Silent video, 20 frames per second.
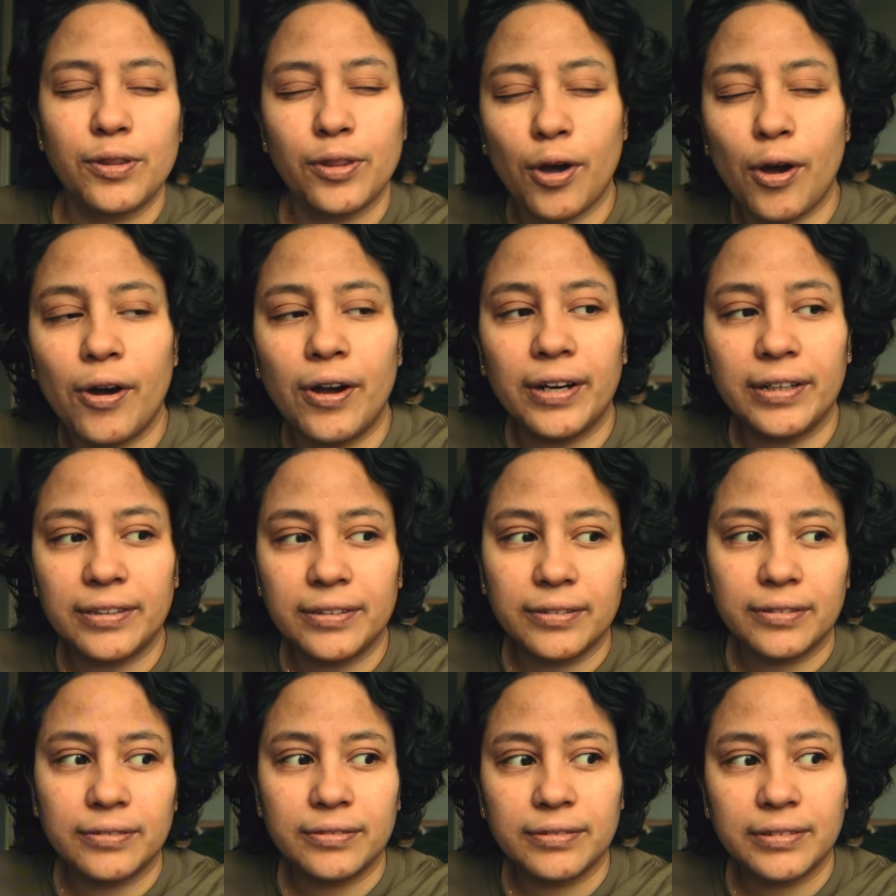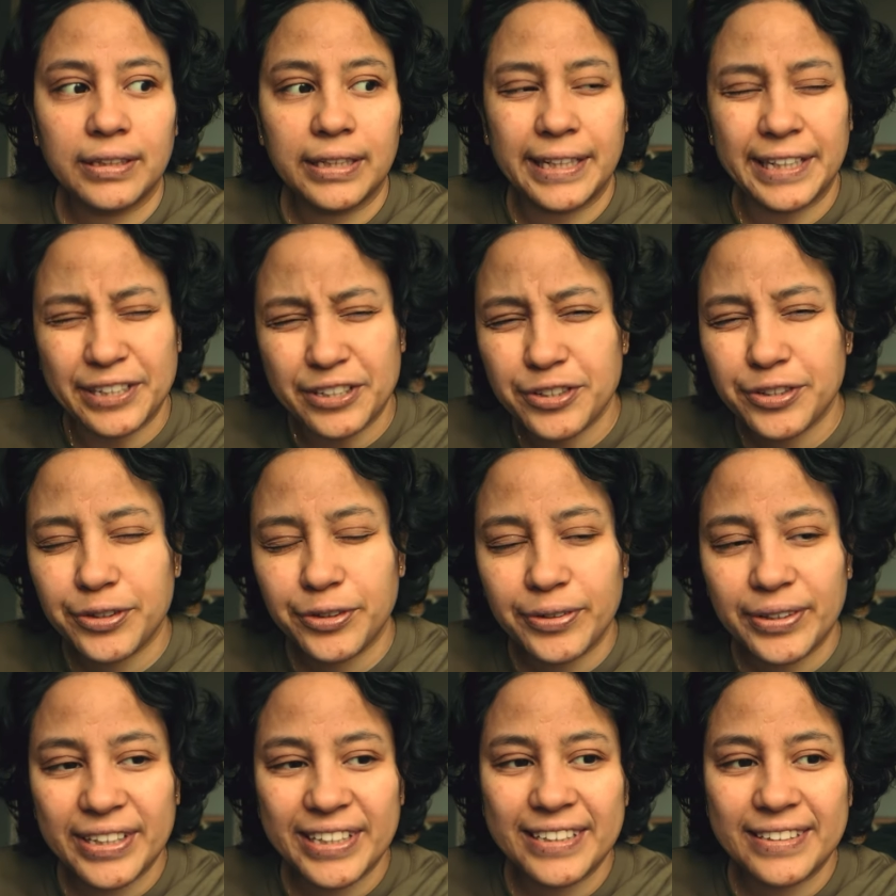thought
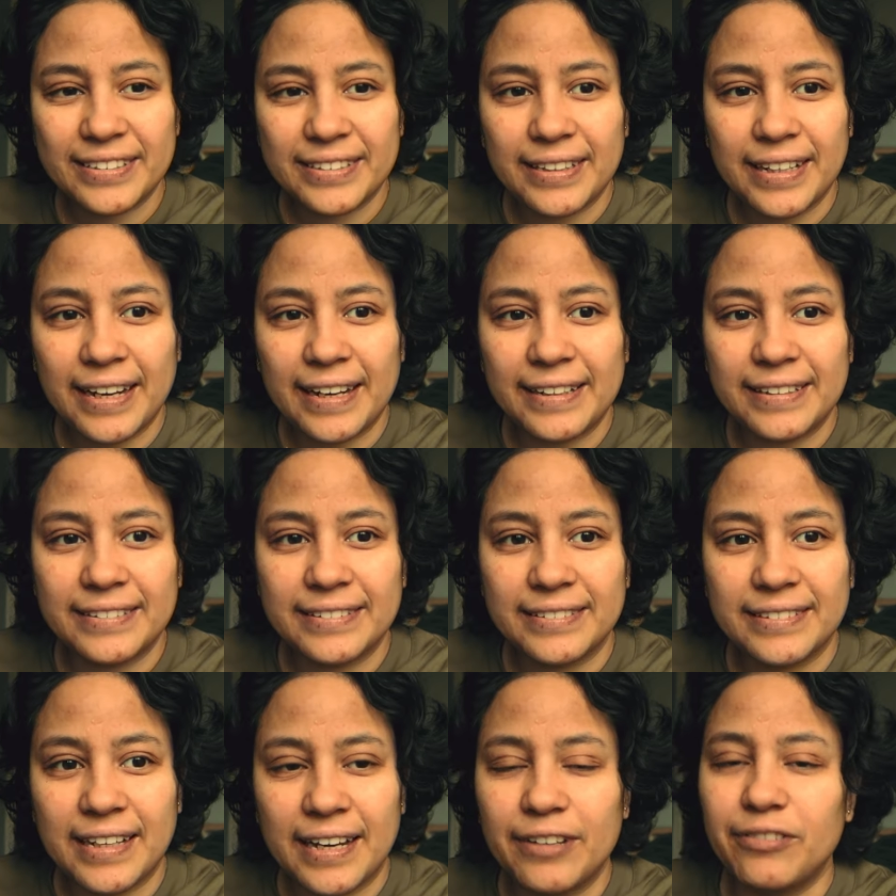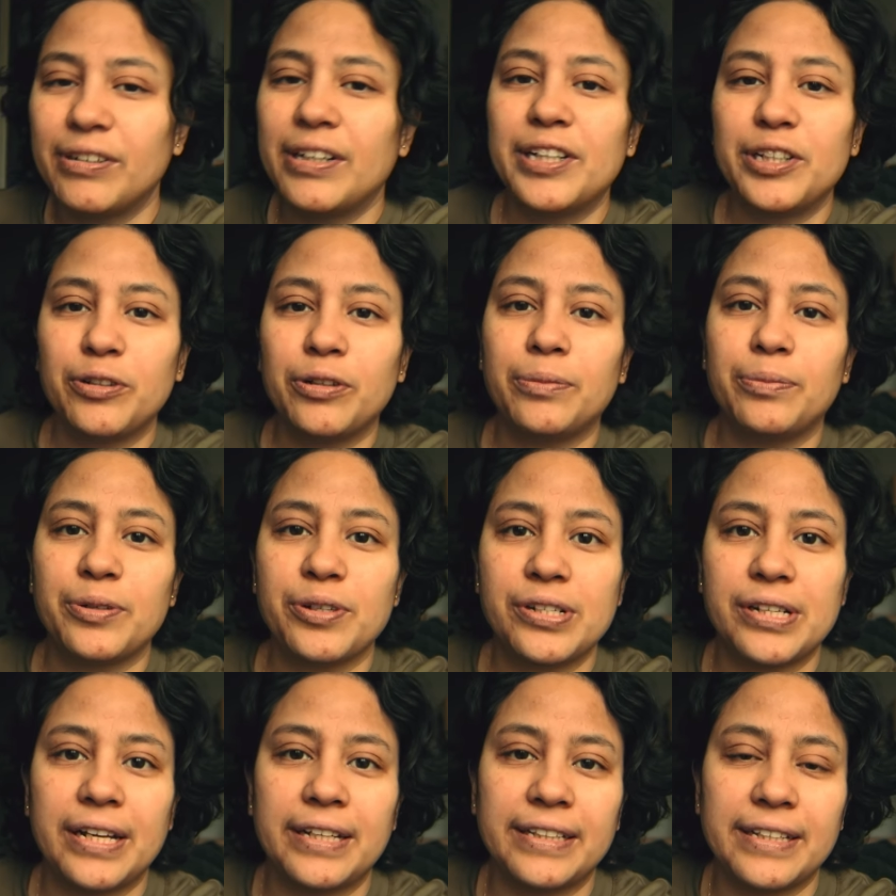into it, and I really do
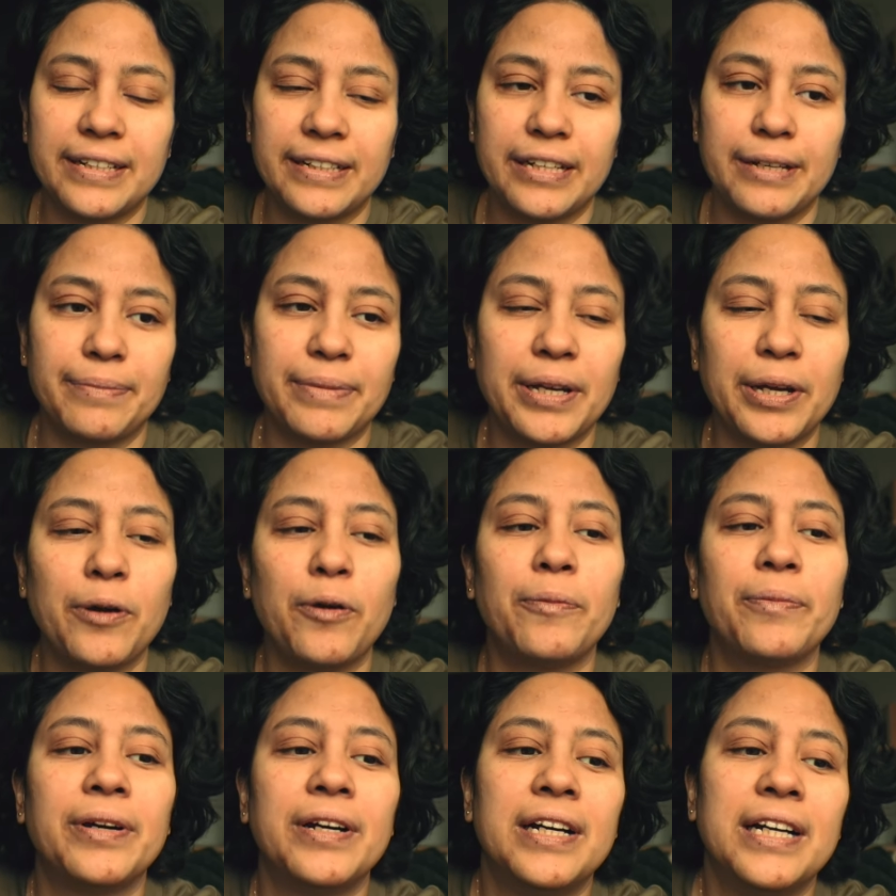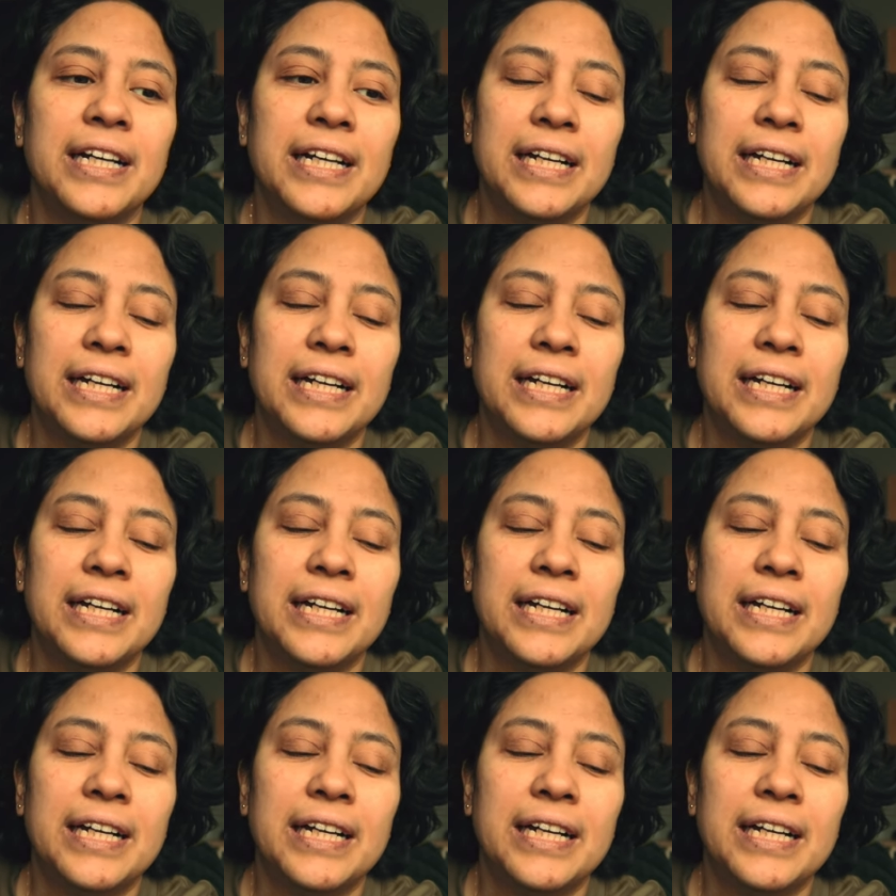appreciate that game. I hope